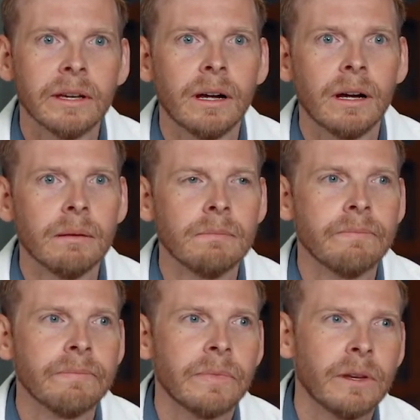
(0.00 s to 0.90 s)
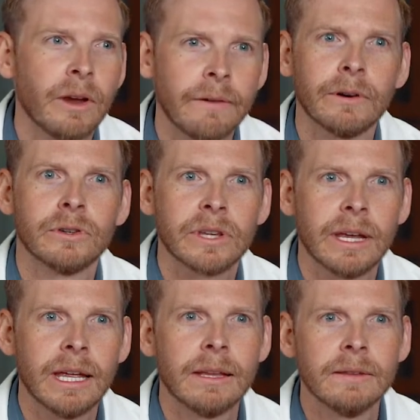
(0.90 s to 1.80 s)
Um, at first I
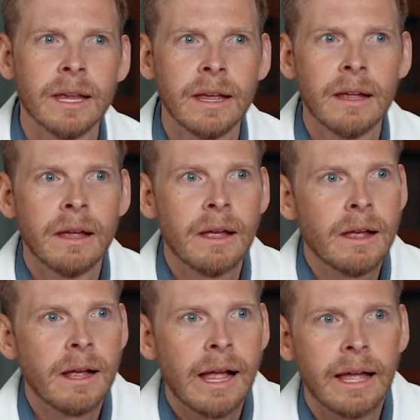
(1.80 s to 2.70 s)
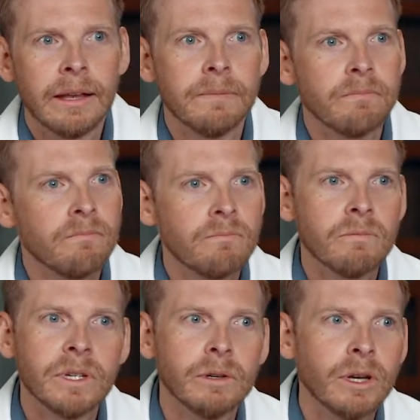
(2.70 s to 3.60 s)
had had
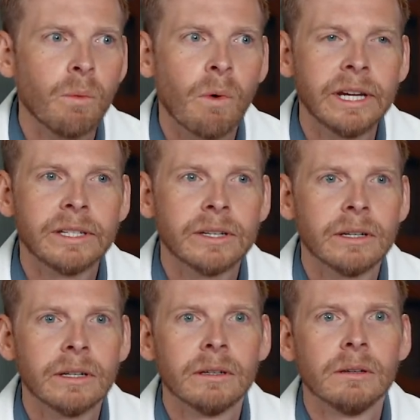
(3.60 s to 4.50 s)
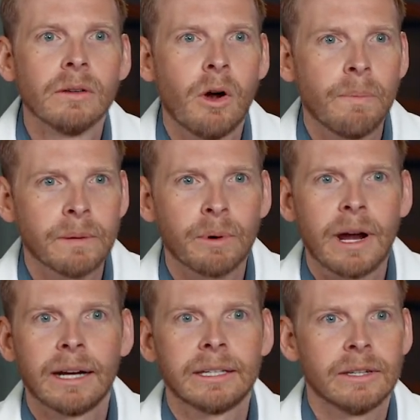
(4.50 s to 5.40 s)
you know, wanted to open a
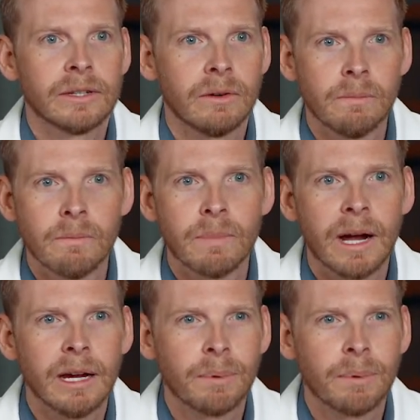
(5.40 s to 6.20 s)
practice or buy a